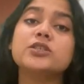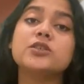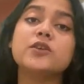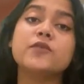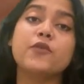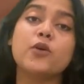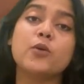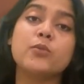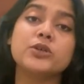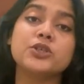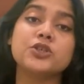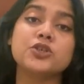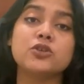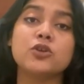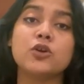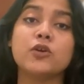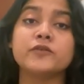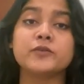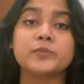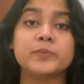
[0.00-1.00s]
the formation
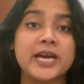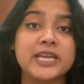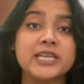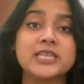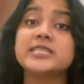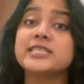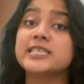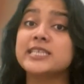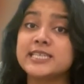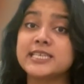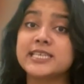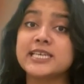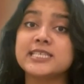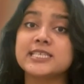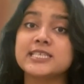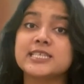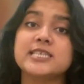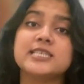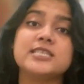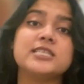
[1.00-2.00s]
of Spanish
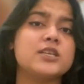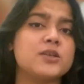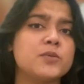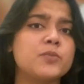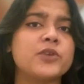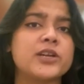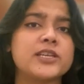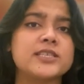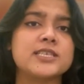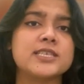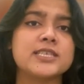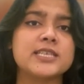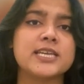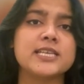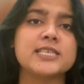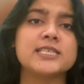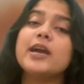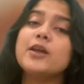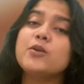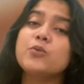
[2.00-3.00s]
sentences in present
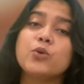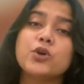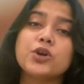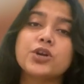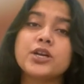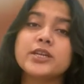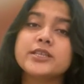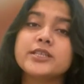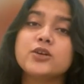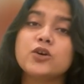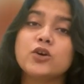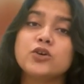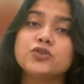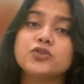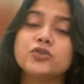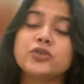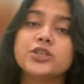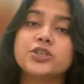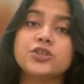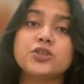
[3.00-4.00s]
tense, and what are the
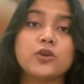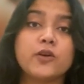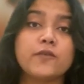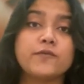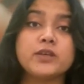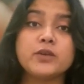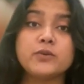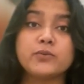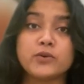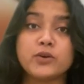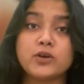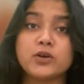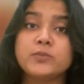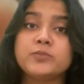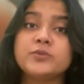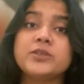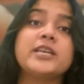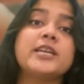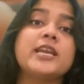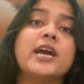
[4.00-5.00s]
conjugation of the verbs,
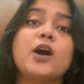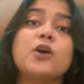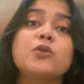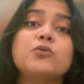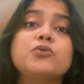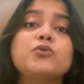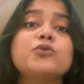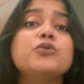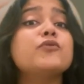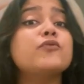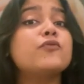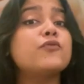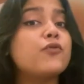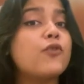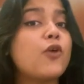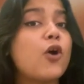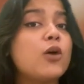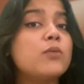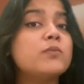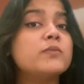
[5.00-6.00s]
and how do you
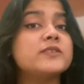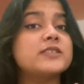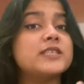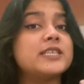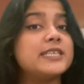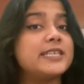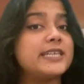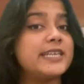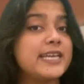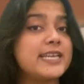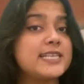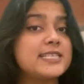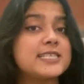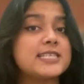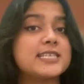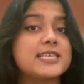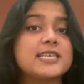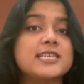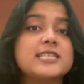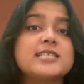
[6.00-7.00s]
form
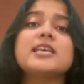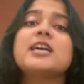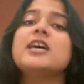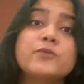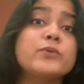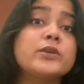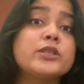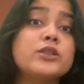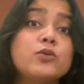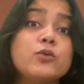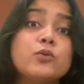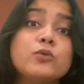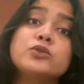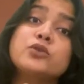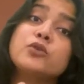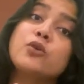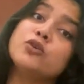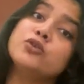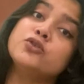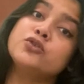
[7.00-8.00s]
sentences with those
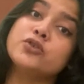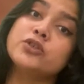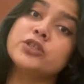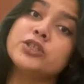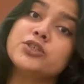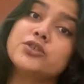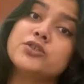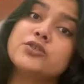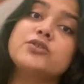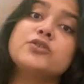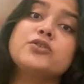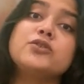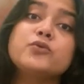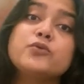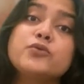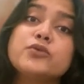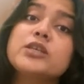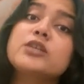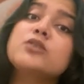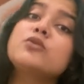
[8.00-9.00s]
conjugations
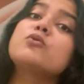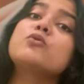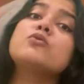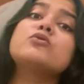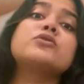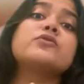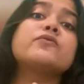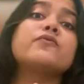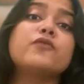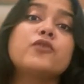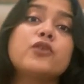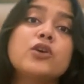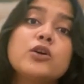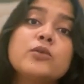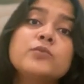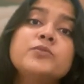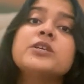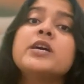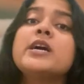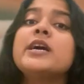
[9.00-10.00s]
using those
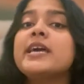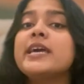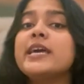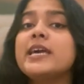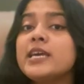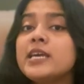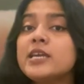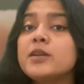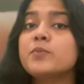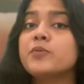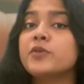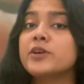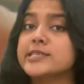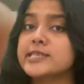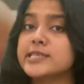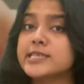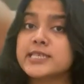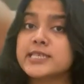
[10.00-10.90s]
verbs in present